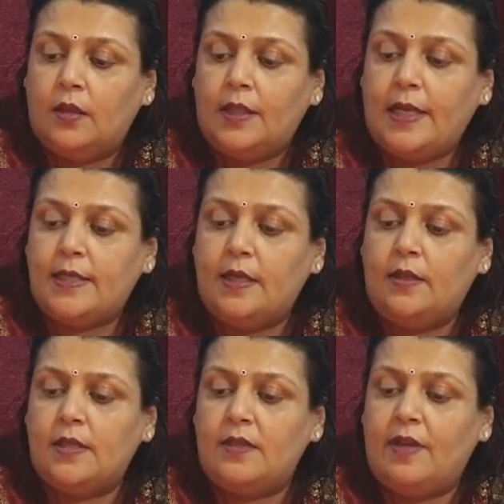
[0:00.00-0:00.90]
that's
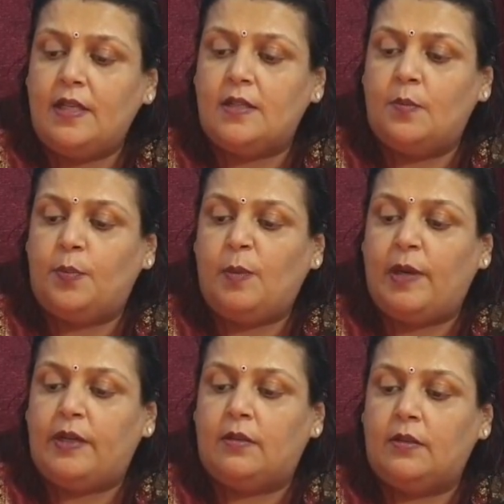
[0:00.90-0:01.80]
it. This is a very simple
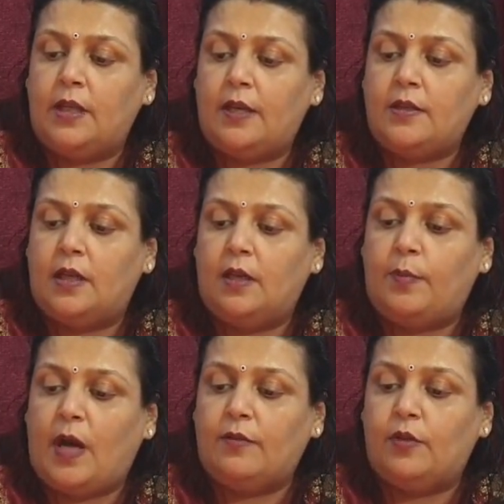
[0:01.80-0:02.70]
but yet a
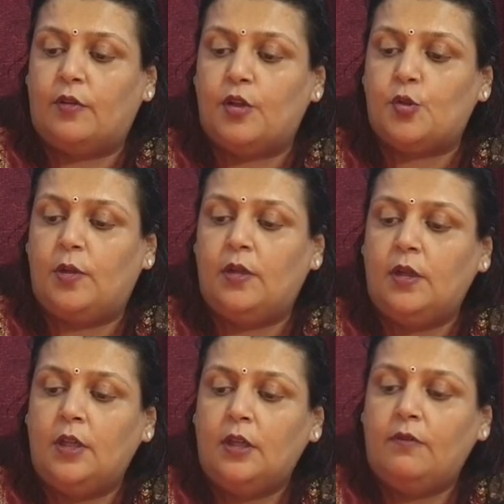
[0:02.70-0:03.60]
powerful ritual,
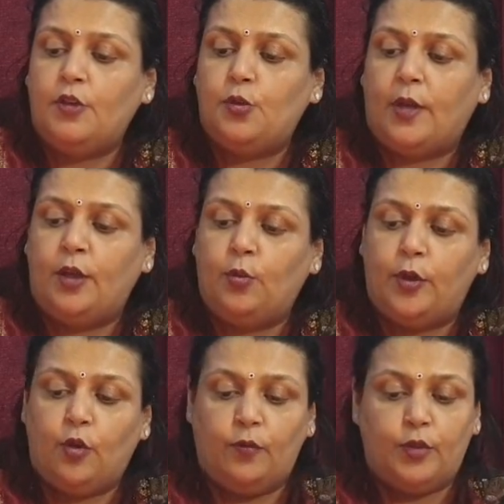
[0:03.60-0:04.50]
which you can do
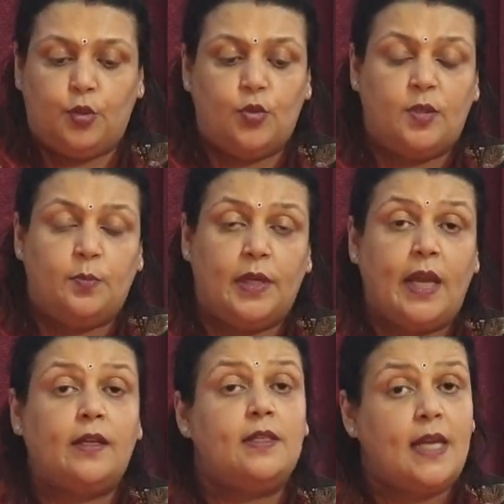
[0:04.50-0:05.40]
at home with 2 simple
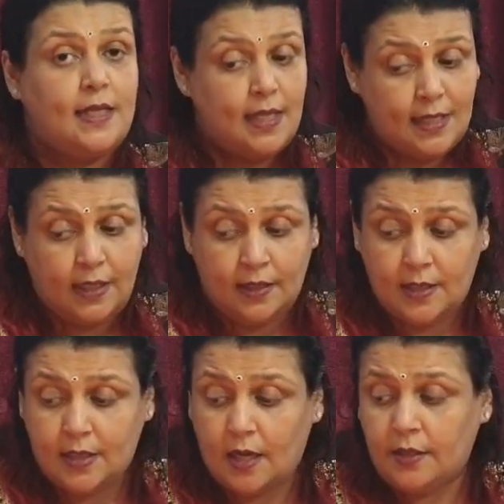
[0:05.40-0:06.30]
candles. As I said in
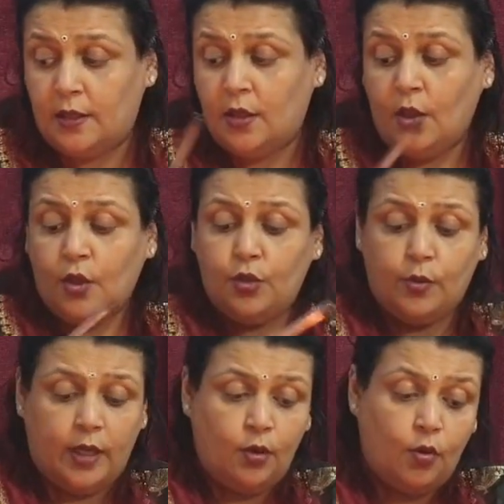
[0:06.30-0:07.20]
the starting,
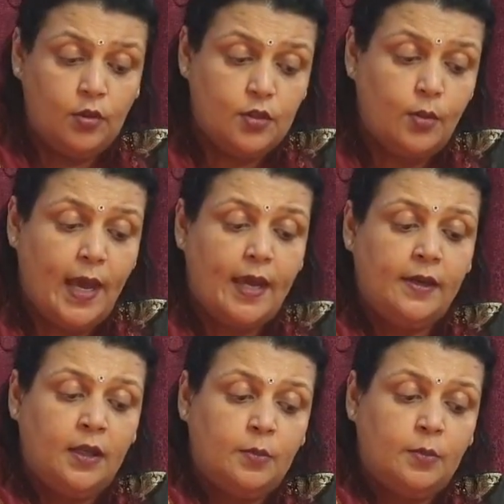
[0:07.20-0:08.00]
you can also add in